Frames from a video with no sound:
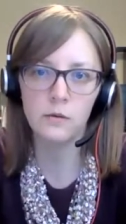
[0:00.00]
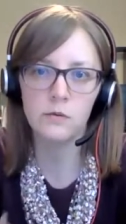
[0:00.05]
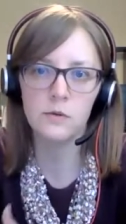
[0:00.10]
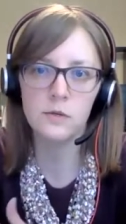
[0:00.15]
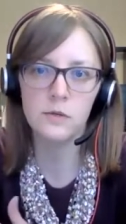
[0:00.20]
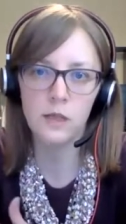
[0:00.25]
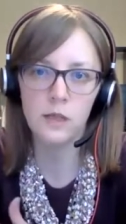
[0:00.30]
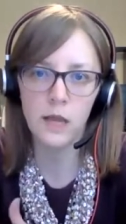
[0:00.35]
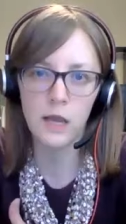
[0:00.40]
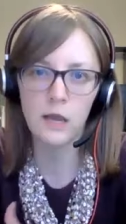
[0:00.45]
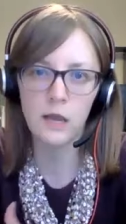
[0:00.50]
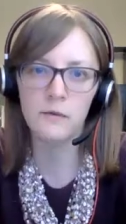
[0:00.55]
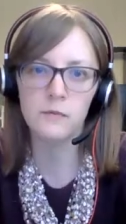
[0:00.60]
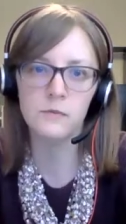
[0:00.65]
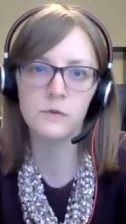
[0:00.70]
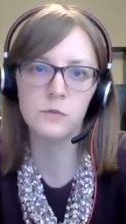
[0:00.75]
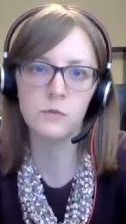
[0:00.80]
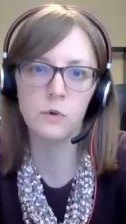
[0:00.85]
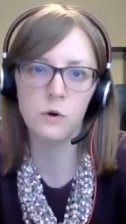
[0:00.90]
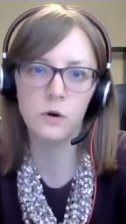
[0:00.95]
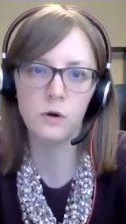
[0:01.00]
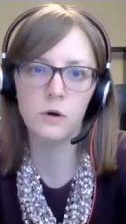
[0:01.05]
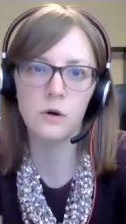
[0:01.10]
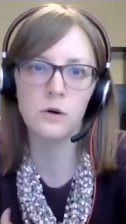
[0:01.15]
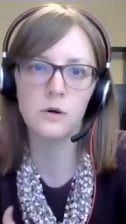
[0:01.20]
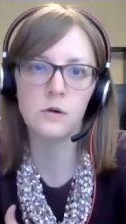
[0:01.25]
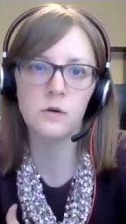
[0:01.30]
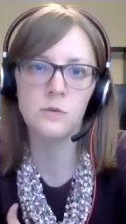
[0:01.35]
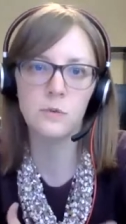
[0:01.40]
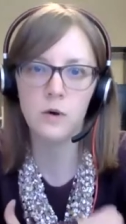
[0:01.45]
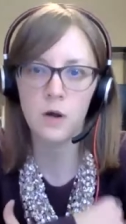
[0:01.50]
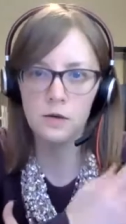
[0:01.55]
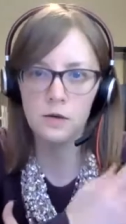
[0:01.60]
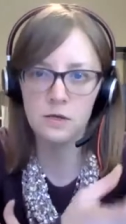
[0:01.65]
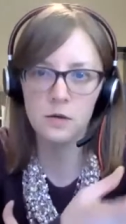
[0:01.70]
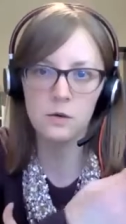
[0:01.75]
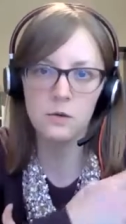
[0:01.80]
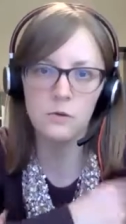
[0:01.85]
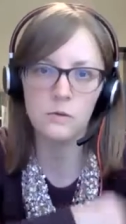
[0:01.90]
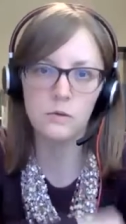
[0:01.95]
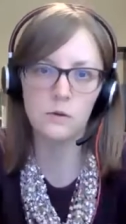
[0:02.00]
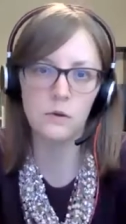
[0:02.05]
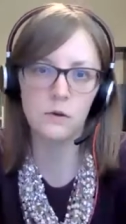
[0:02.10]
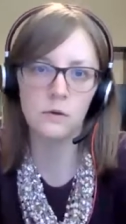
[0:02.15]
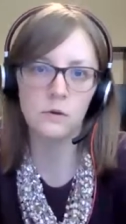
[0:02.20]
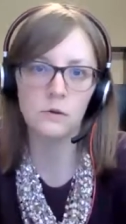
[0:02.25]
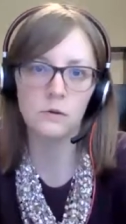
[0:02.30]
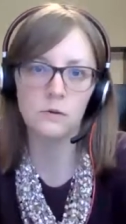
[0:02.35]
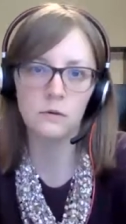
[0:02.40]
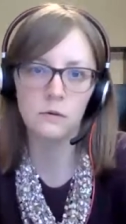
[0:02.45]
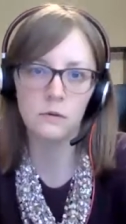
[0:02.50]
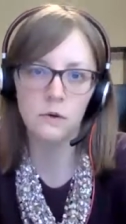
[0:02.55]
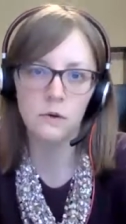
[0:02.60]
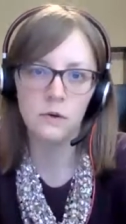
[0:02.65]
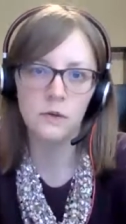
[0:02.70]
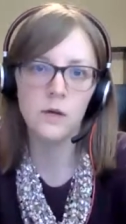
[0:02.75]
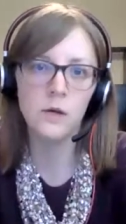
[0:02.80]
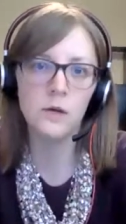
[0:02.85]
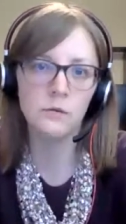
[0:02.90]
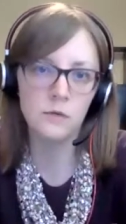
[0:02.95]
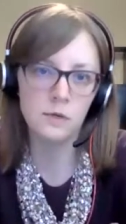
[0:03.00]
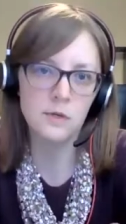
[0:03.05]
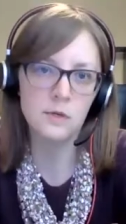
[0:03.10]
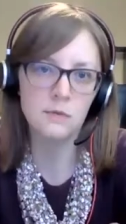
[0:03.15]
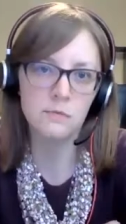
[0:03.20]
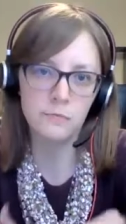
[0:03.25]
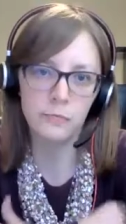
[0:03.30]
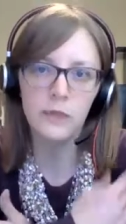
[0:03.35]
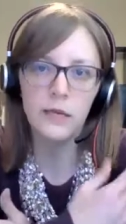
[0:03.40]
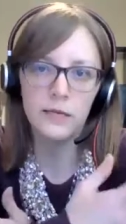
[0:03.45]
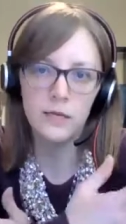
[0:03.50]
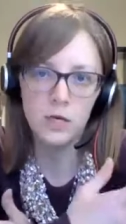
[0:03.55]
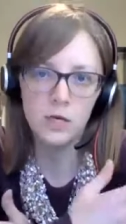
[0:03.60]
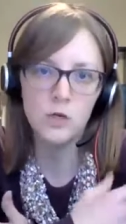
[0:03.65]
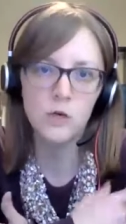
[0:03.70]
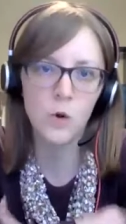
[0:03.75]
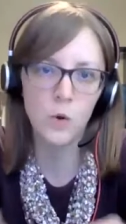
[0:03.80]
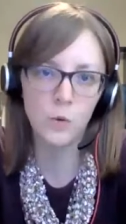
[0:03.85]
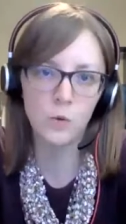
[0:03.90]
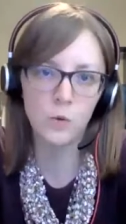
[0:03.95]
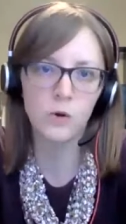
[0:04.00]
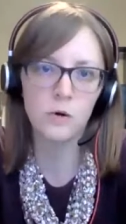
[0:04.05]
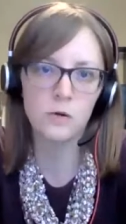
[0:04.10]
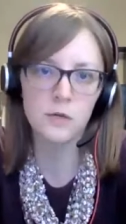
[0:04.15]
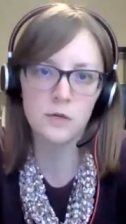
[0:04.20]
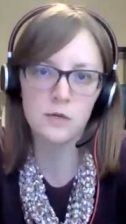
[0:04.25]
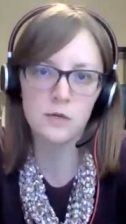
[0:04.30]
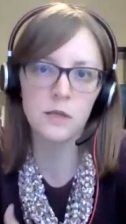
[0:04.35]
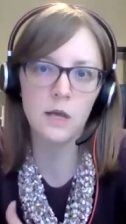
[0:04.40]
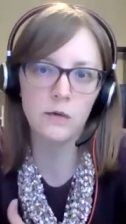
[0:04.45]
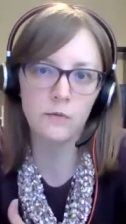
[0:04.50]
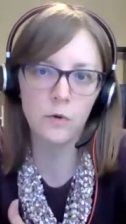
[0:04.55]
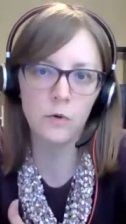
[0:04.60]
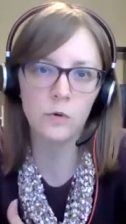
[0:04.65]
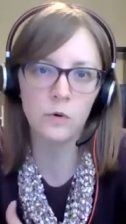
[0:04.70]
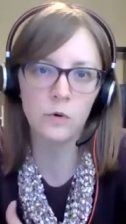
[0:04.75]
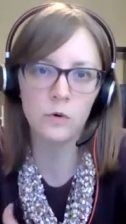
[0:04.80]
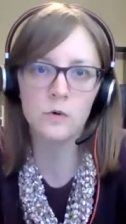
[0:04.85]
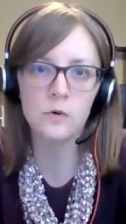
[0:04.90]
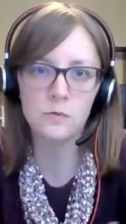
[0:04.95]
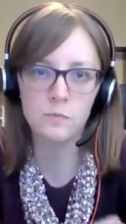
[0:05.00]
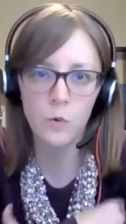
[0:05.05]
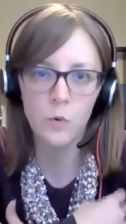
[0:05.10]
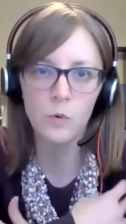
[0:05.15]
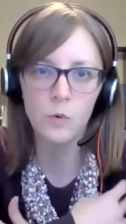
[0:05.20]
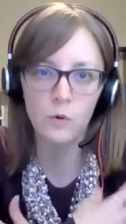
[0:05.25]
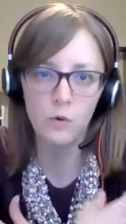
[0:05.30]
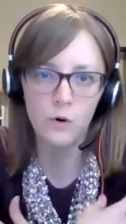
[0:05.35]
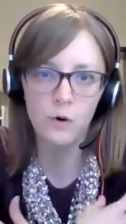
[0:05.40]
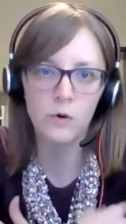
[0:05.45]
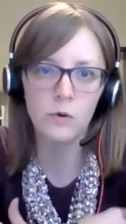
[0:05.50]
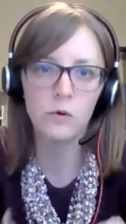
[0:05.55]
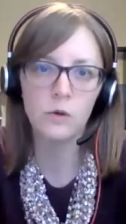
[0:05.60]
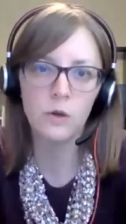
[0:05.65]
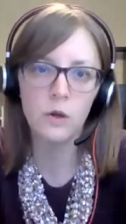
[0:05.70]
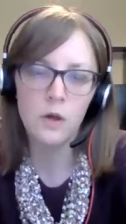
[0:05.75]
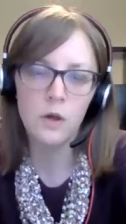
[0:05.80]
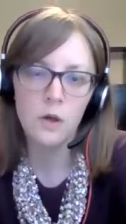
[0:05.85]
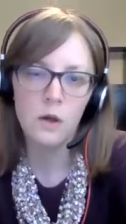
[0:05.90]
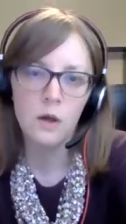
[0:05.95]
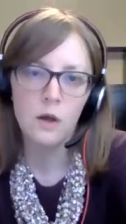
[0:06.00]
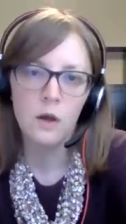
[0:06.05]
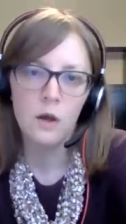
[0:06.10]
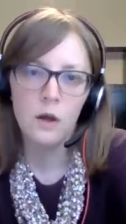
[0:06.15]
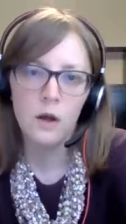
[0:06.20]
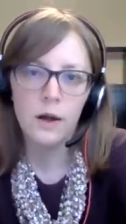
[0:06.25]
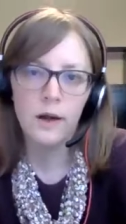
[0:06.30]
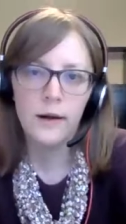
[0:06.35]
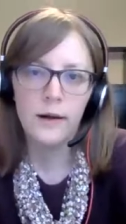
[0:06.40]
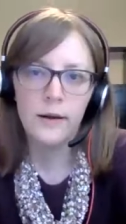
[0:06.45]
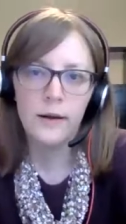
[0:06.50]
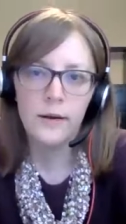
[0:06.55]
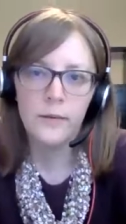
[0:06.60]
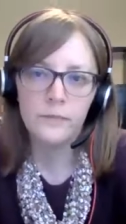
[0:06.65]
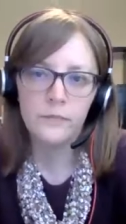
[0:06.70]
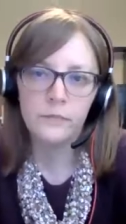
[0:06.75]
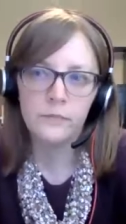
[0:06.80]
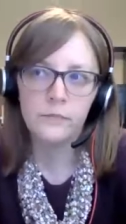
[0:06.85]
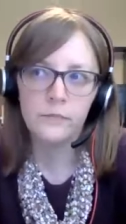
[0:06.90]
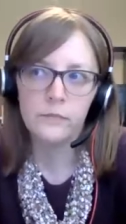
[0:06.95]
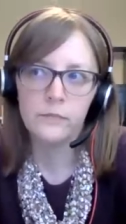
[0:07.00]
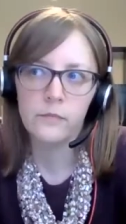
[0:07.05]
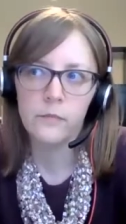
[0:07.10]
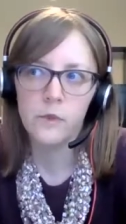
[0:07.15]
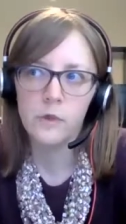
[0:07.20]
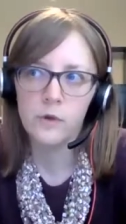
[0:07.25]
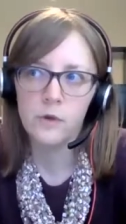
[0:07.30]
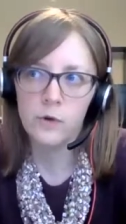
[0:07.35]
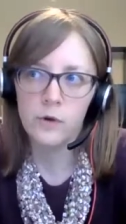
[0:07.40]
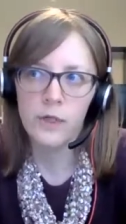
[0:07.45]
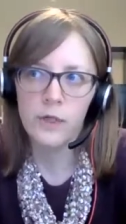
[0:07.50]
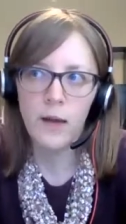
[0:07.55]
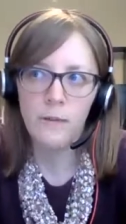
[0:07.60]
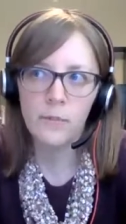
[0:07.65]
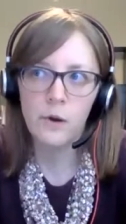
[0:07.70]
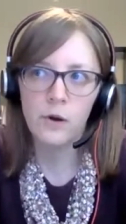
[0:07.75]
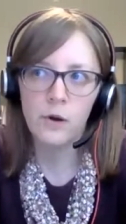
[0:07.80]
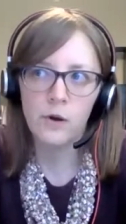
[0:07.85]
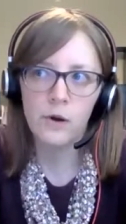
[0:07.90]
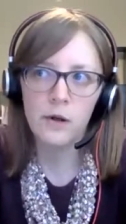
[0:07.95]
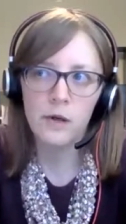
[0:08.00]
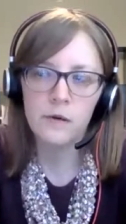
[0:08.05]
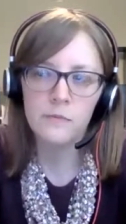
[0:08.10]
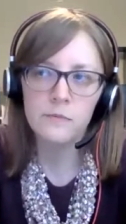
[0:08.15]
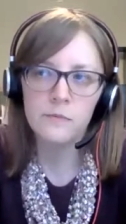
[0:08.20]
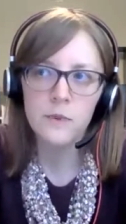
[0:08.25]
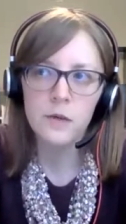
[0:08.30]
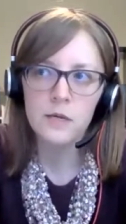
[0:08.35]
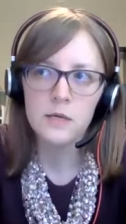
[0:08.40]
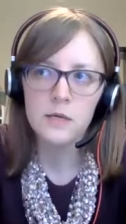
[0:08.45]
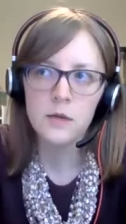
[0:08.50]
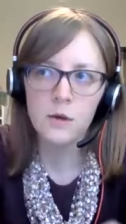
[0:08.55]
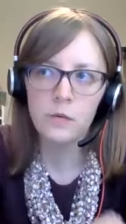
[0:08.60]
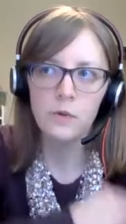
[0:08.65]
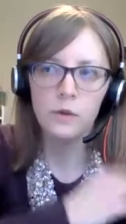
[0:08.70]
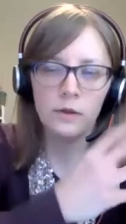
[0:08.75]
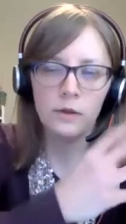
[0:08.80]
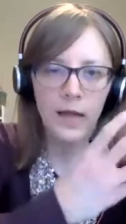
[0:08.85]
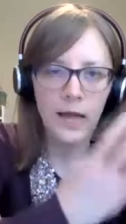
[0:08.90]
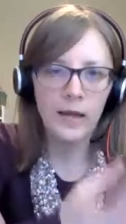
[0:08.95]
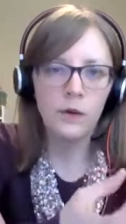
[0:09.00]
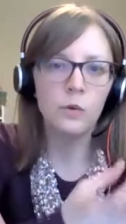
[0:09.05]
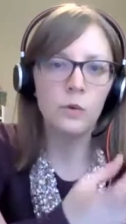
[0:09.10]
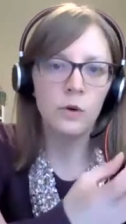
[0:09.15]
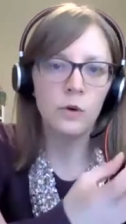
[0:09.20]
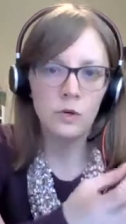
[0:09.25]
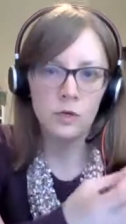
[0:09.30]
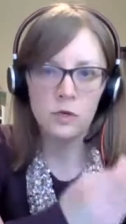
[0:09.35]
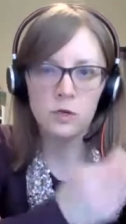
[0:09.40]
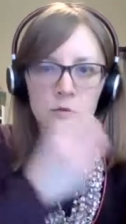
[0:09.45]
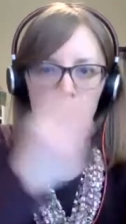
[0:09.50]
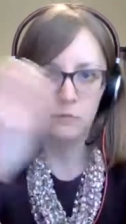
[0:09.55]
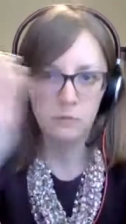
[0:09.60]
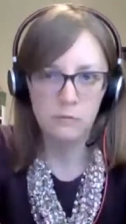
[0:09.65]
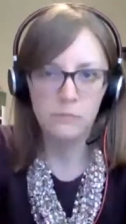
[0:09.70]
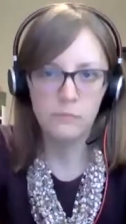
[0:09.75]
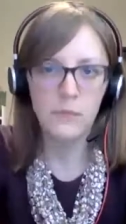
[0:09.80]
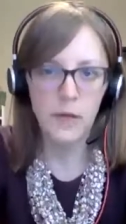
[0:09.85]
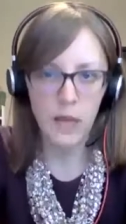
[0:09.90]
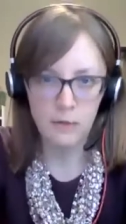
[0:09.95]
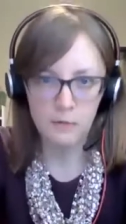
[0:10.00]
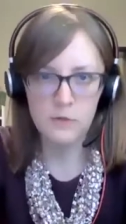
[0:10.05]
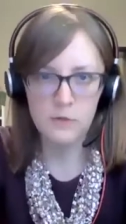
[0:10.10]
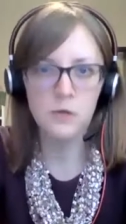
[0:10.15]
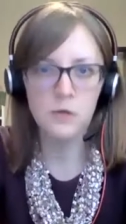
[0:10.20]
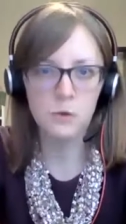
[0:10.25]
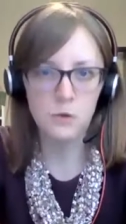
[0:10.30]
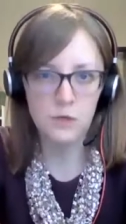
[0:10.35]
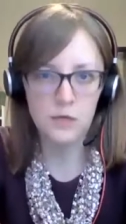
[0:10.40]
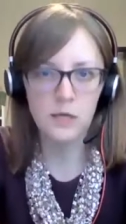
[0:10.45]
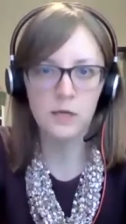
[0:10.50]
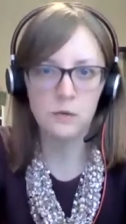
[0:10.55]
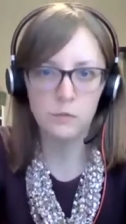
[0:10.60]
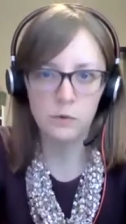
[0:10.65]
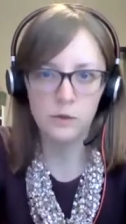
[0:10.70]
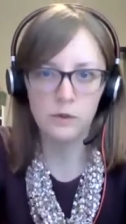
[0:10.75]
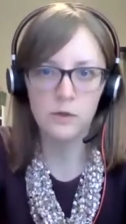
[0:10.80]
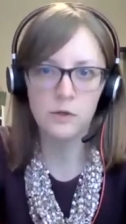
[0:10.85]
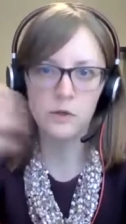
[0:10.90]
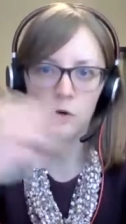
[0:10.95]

slaves, workers, but also the plantation owners, the slave owners spoke Creole during that period. So the language became associated with the